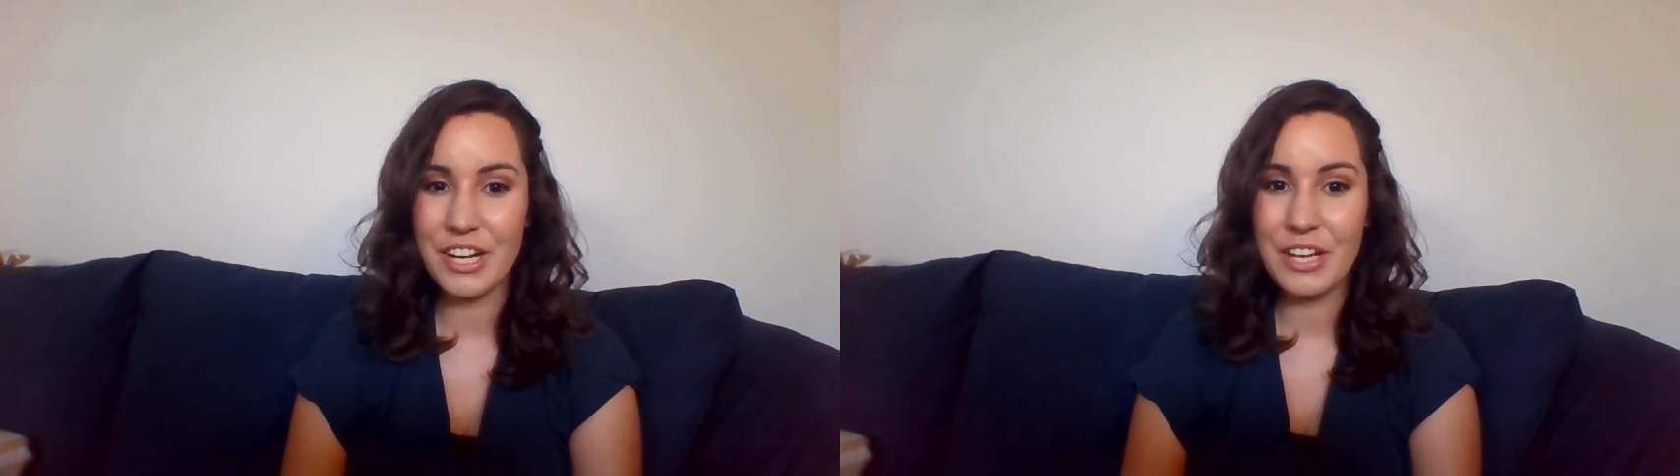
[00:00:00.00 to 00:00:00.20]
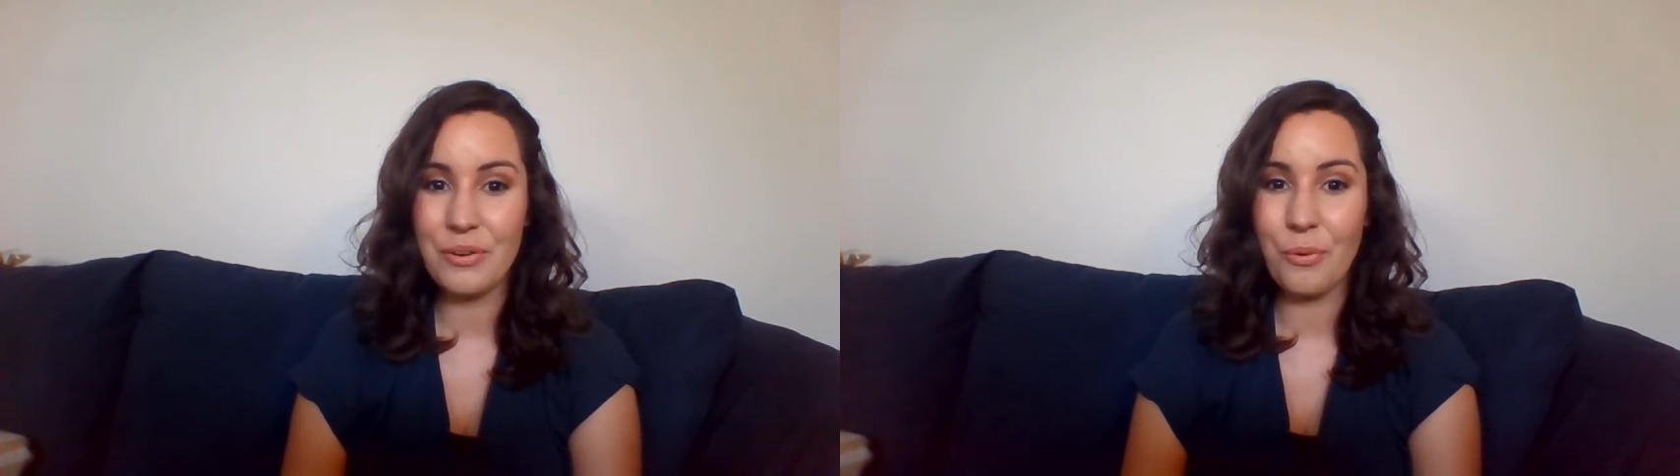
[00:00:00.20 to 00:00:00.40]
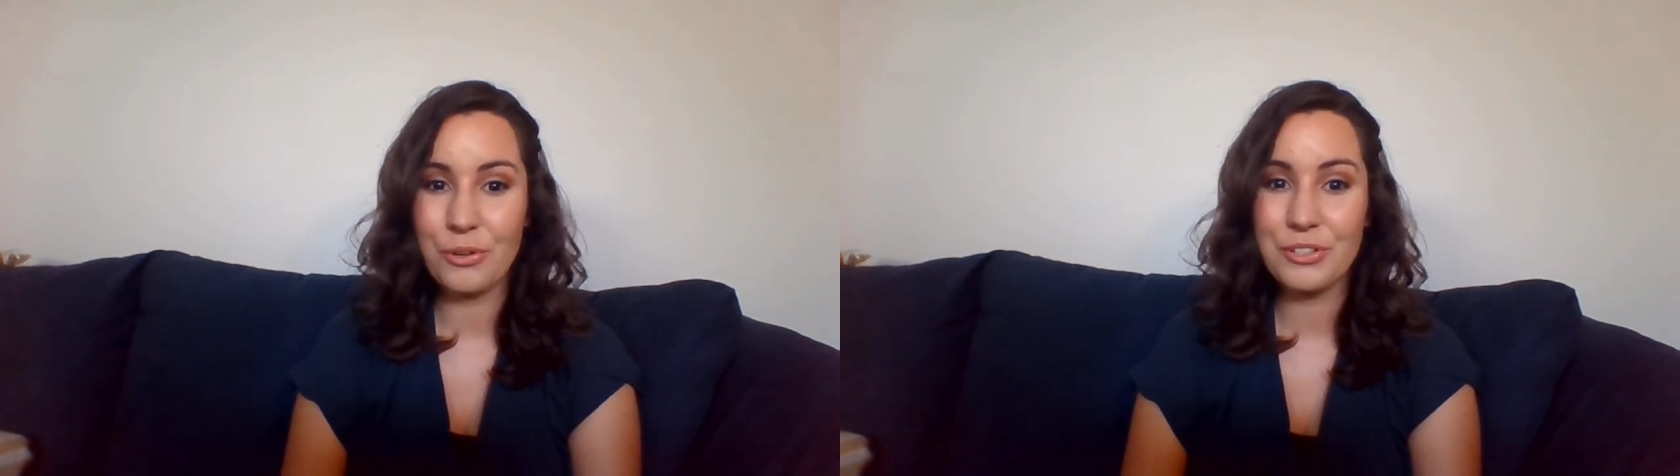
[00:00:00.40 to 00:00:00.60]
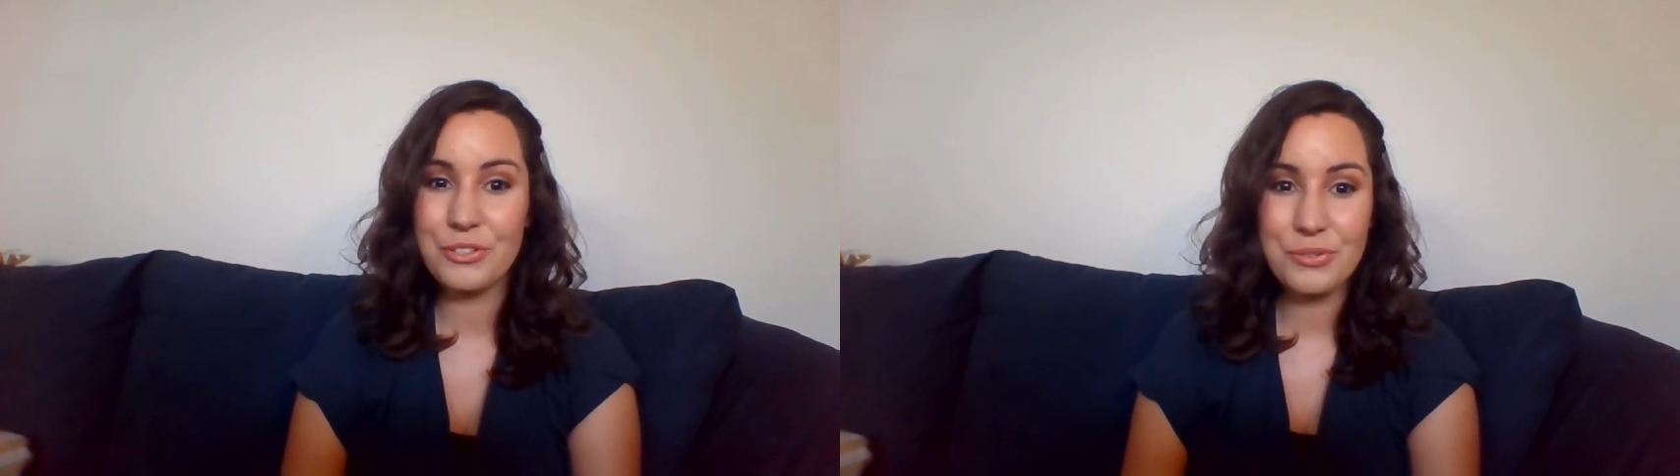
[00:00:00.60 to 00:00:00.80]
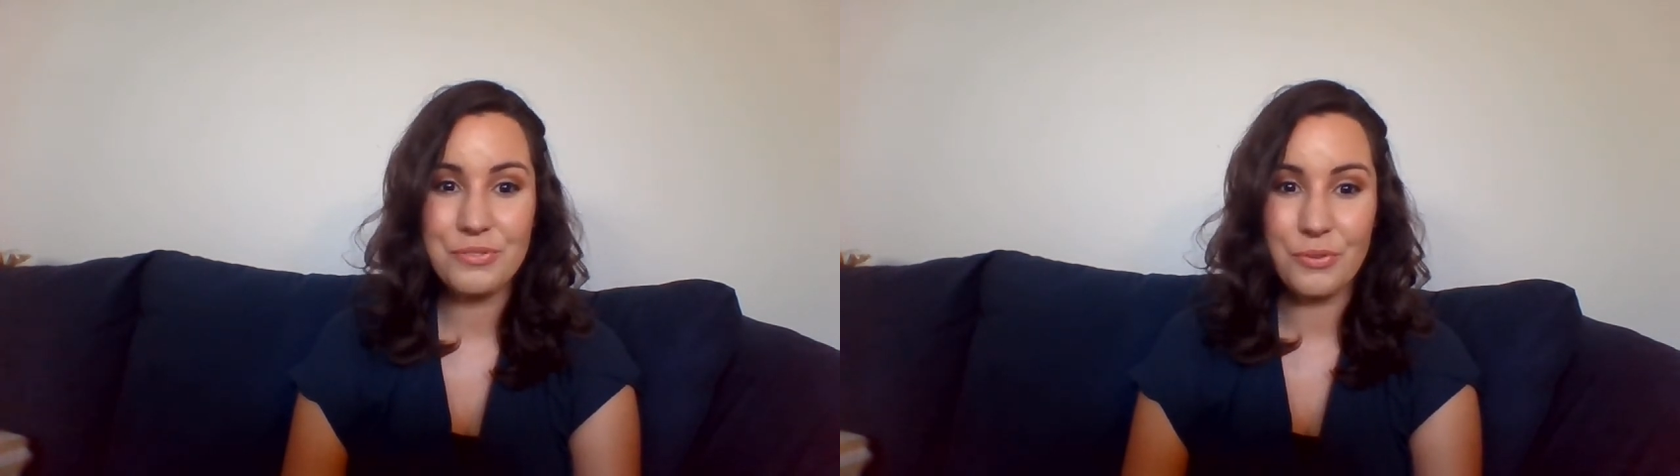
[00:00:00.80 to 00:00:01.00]
in order
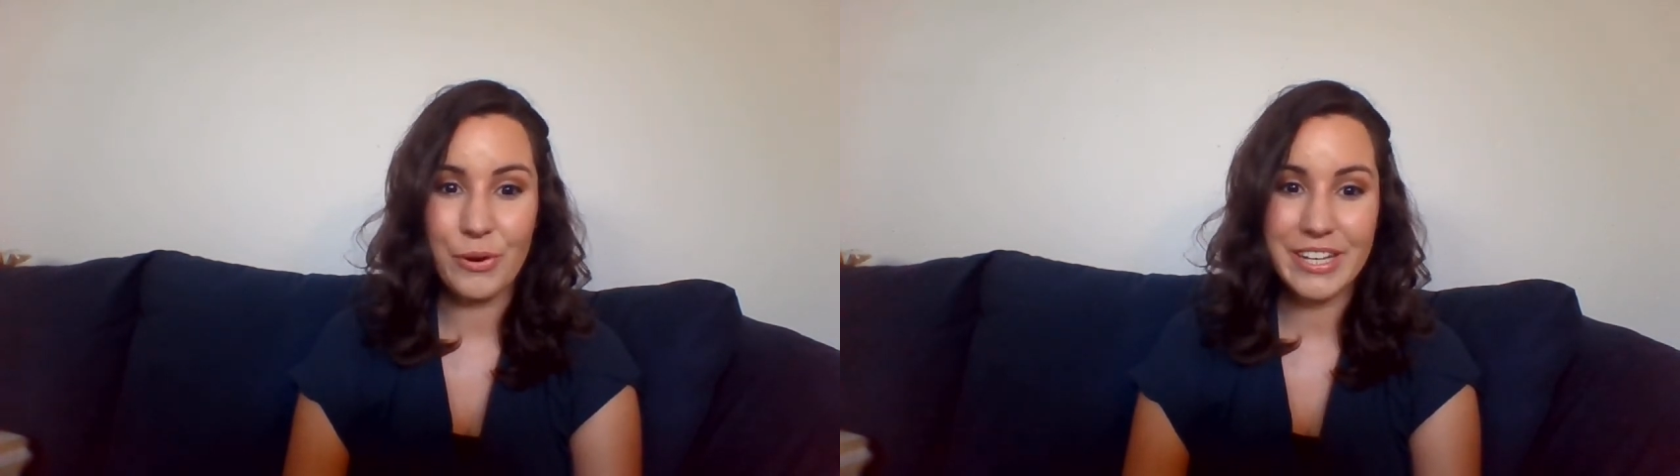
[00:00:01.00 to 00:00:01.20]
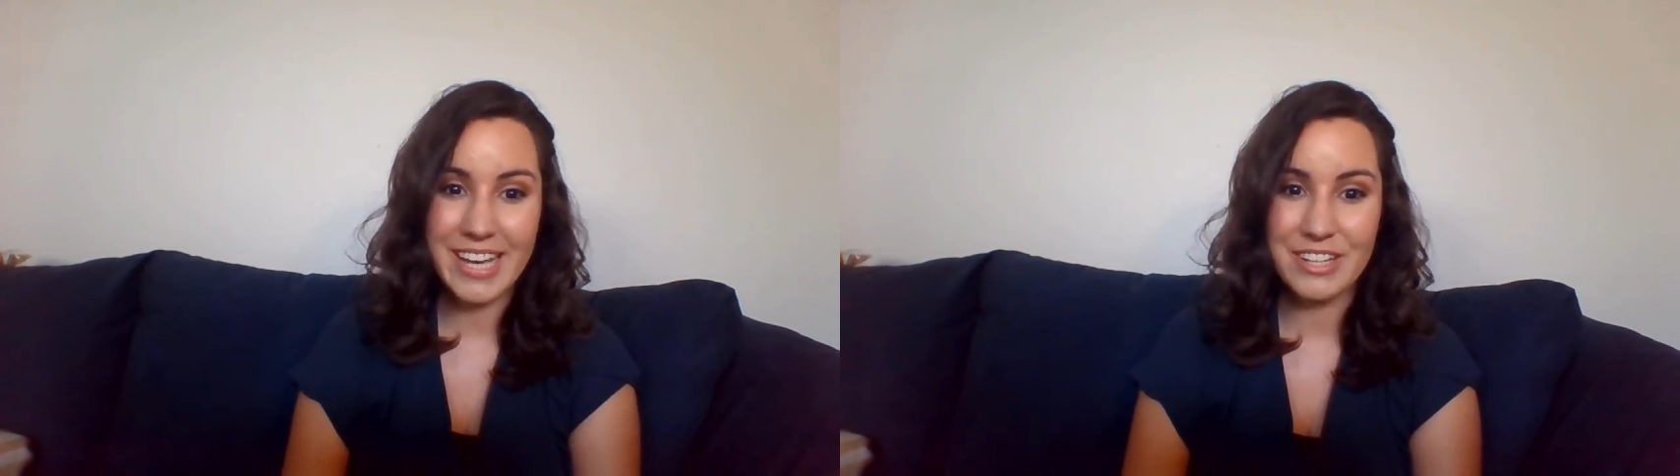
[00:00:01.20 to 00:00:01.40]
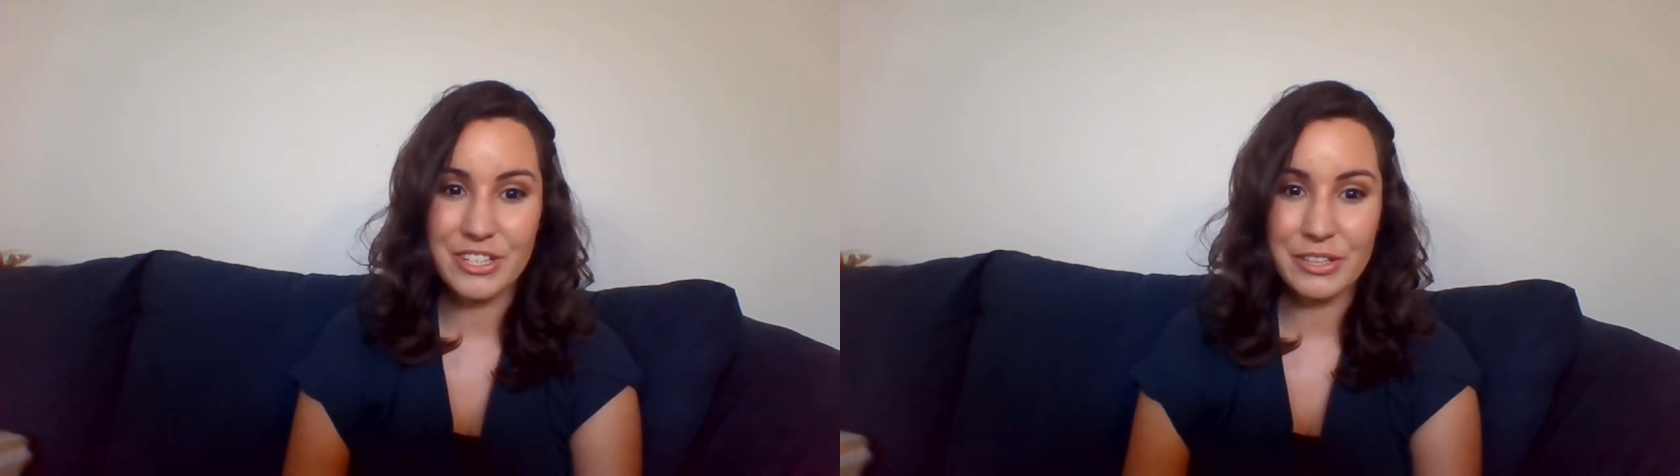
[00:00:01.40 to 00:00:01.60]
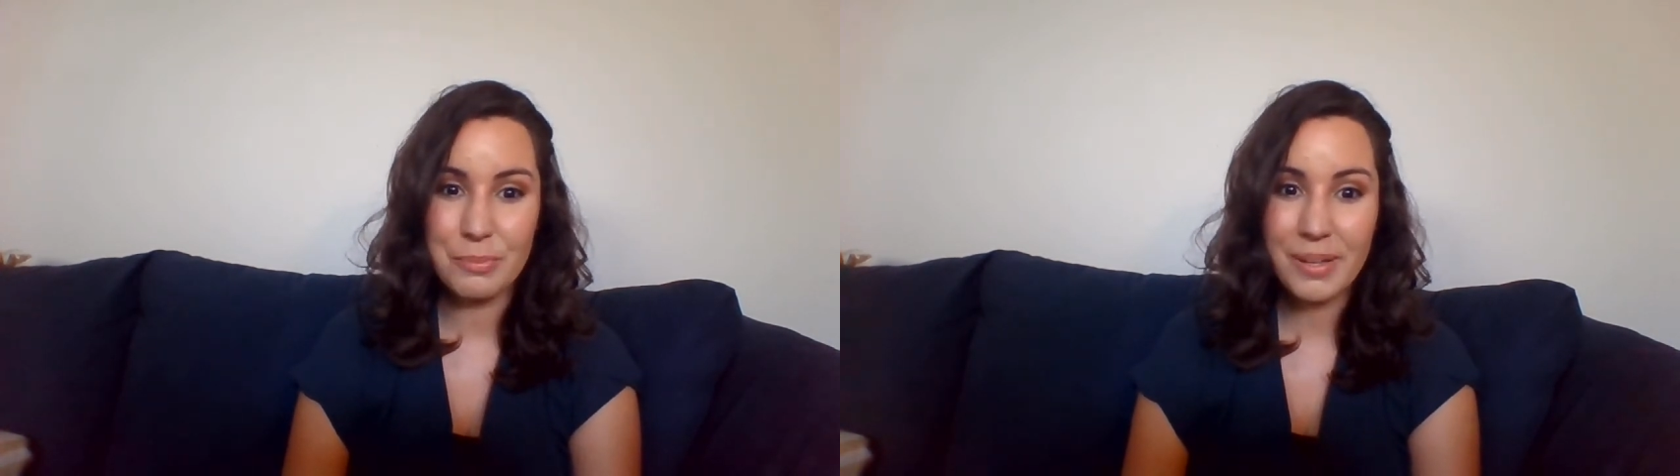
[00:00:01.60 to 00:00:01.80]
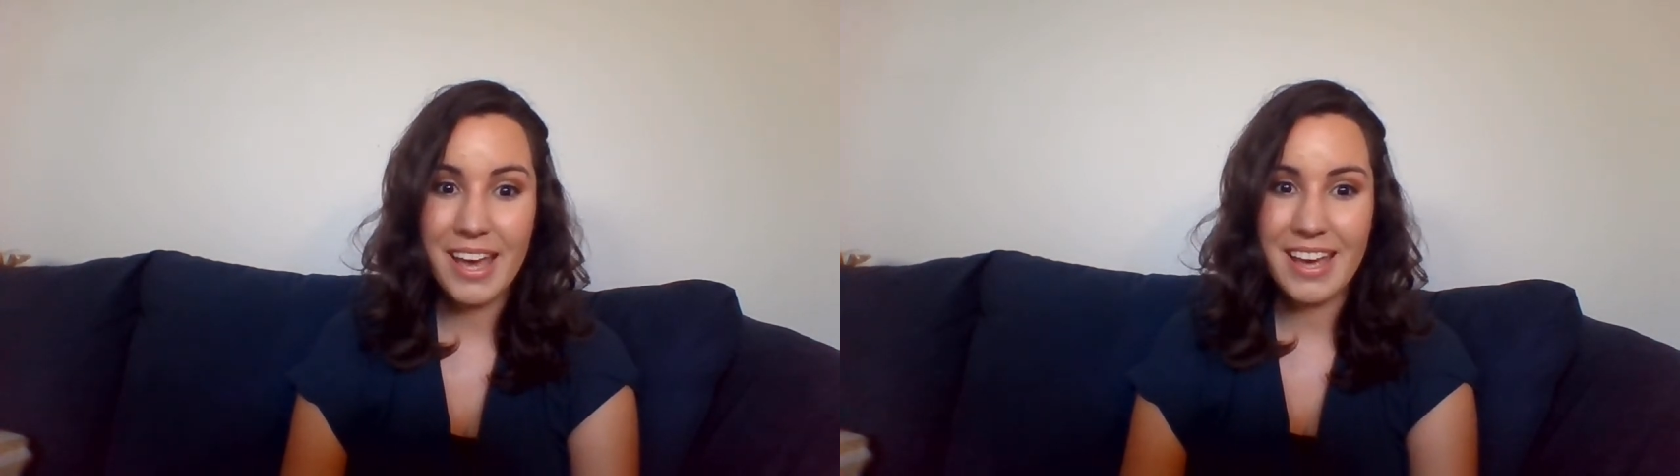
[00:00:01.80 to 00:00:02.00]
to avoid catching the
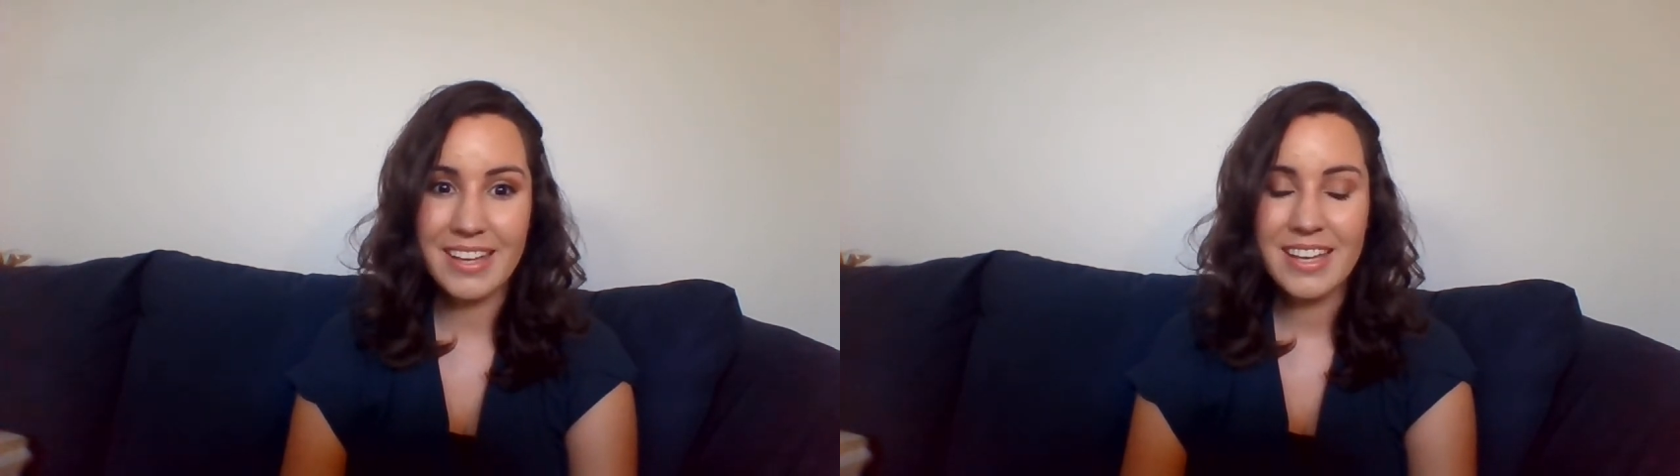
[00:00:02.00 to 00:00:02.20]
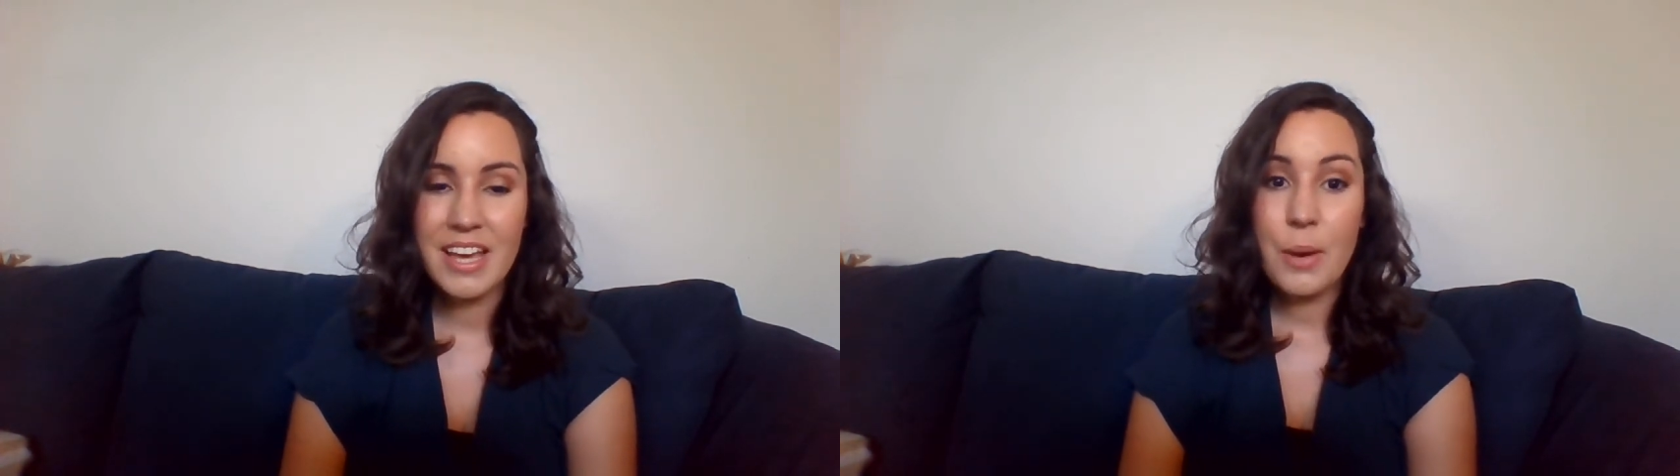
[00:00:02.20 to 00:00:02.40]
plague.